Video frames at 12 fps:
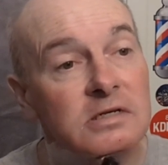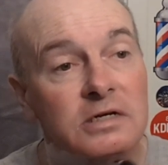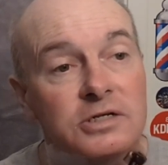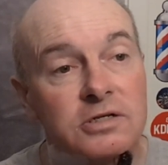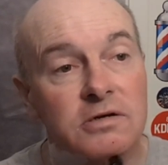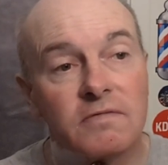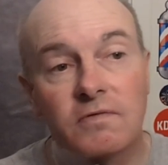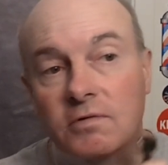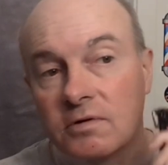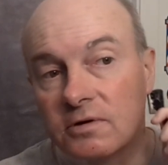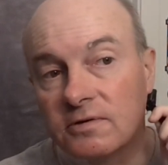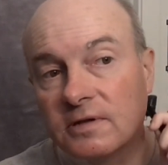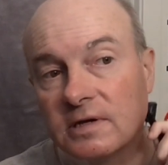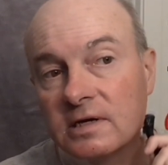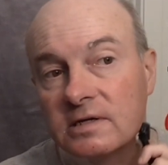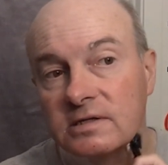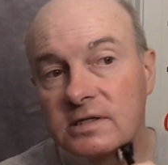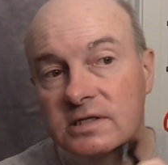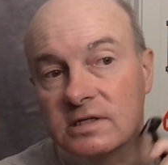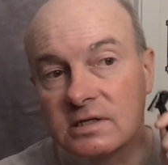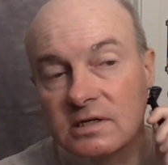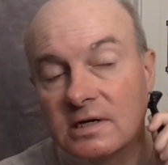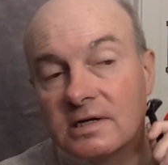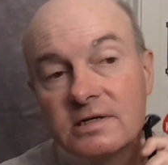I should have ordered that.
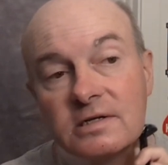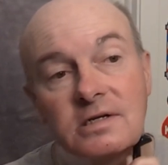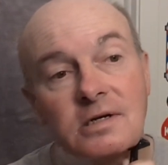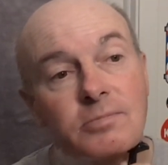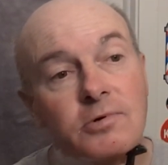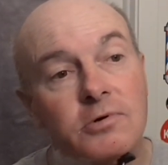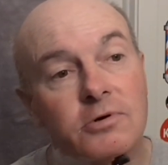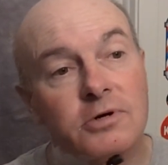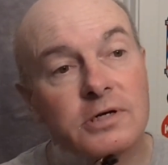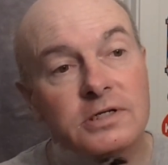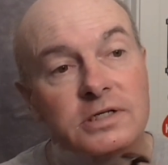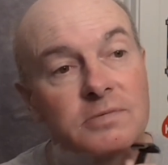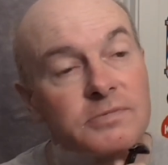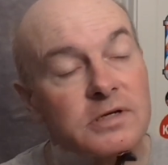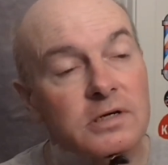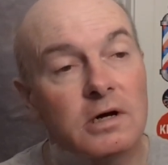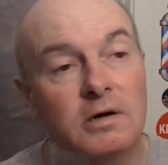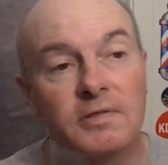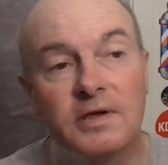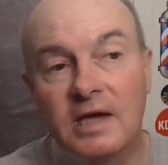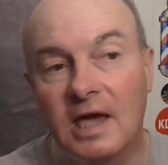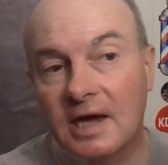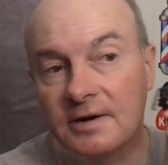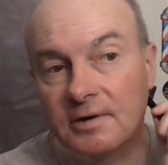Instead, I ended up ordering something called
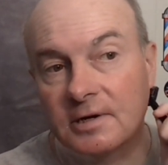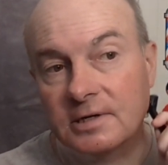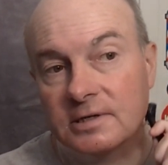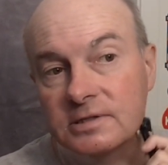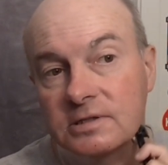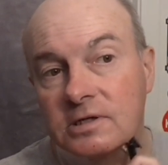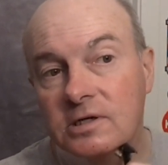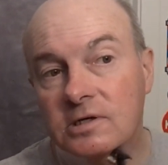the Anarchist